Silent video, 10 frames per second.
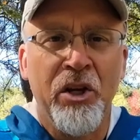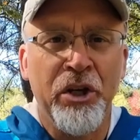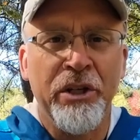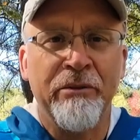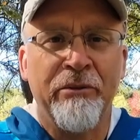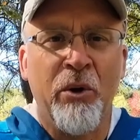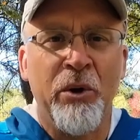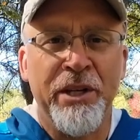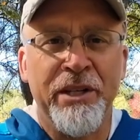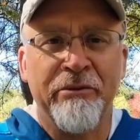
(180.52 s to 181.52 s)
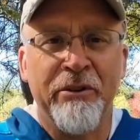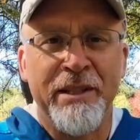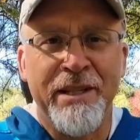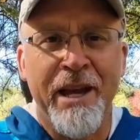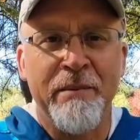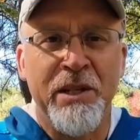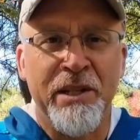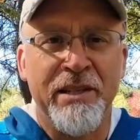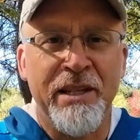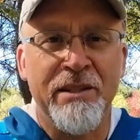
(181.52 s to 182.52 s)
good for the different times
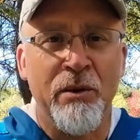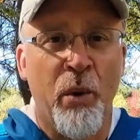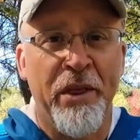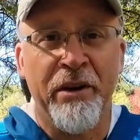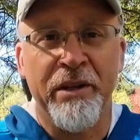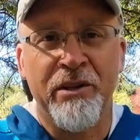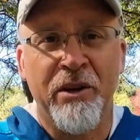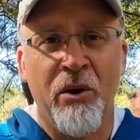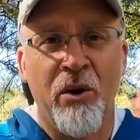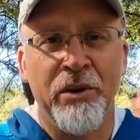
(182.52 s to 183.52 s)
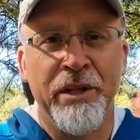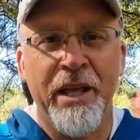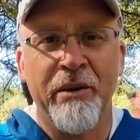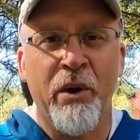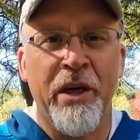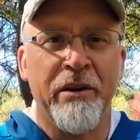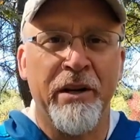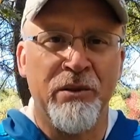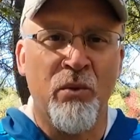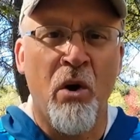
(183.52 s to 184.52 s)
of the season, whether it's cold and then
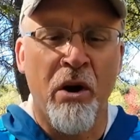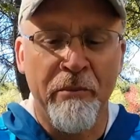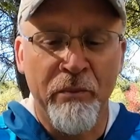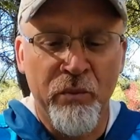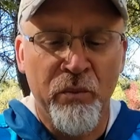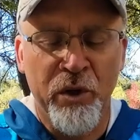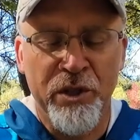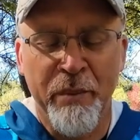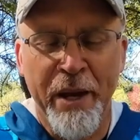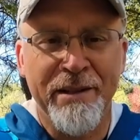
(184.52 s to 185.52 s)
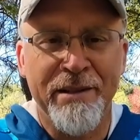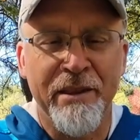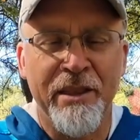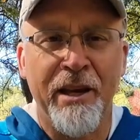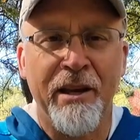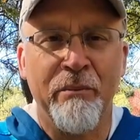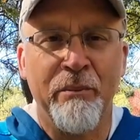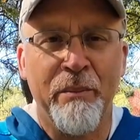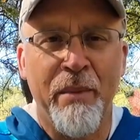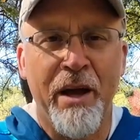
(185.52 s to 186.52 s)
whether it's warm, which baits I think
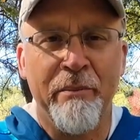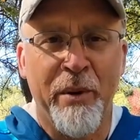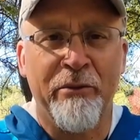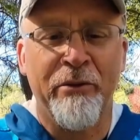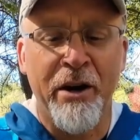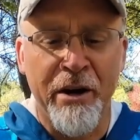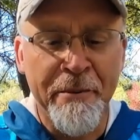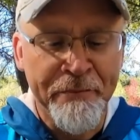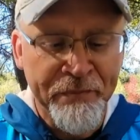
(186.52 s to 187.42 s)
I prefer.